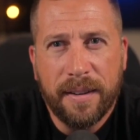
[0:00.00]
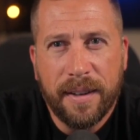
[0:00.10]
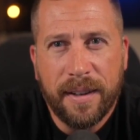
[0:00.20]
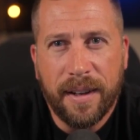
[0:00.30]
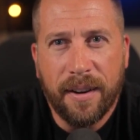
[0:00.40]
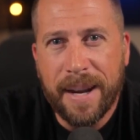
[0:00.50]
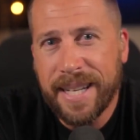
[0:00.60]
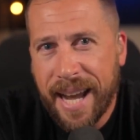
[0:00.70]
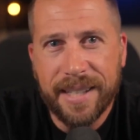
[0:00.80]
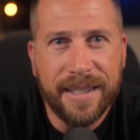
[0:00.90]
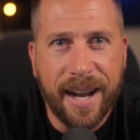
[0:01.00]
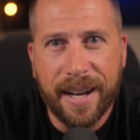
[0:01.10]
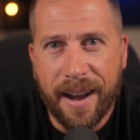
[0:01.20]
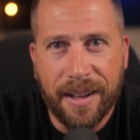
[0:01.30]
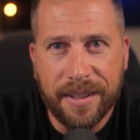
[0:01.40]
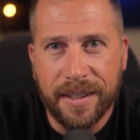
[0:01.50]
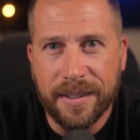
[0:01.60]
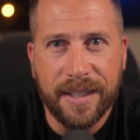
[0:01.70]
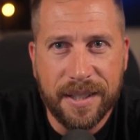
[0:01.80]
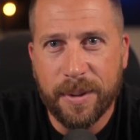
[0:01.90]
You know, my daddy's a gynecologist
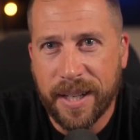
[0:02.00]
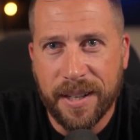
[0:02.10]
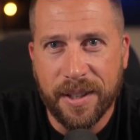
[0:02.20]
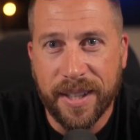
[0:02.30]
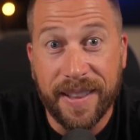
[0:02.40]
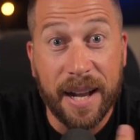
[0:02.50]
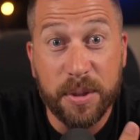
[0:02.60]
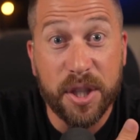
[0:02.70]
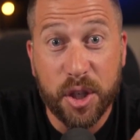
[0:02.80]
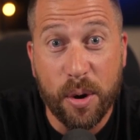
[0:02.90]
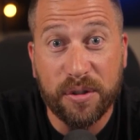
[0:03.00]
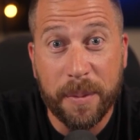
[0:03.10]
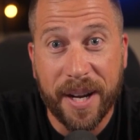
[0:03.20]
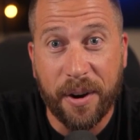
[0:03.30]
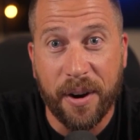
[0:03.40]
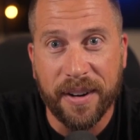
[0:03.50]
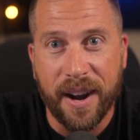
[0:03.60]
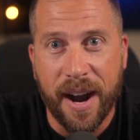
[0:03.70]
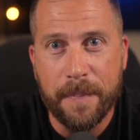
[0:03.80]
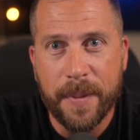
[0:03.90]
and this is what he does all day. That was the jokes from Kindergarten
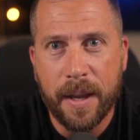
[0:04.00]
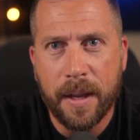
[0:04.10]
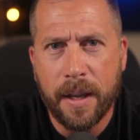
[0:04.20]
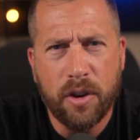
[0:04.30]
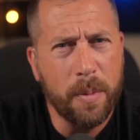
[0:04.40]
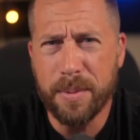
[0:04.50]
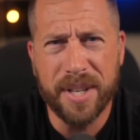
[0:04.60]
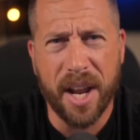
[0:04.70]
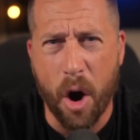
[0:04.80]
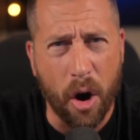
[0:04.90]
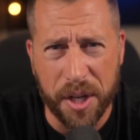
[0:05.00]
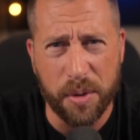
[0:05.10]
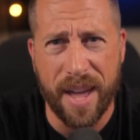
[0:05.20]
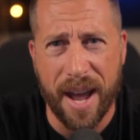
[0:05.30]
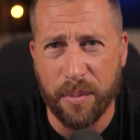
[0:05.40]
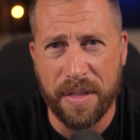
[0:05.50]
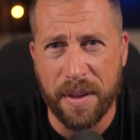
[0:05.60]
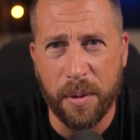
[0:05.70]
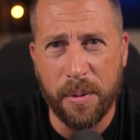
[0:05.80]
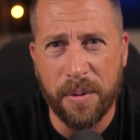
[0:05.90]
Cop. Nobody was going to argue that with
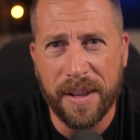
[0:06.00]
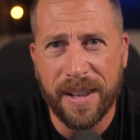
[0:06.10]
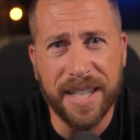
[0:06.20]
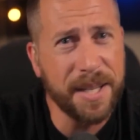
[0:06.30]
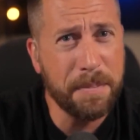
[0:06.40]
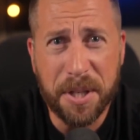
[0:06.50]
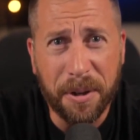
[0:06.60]
you. That's absurd.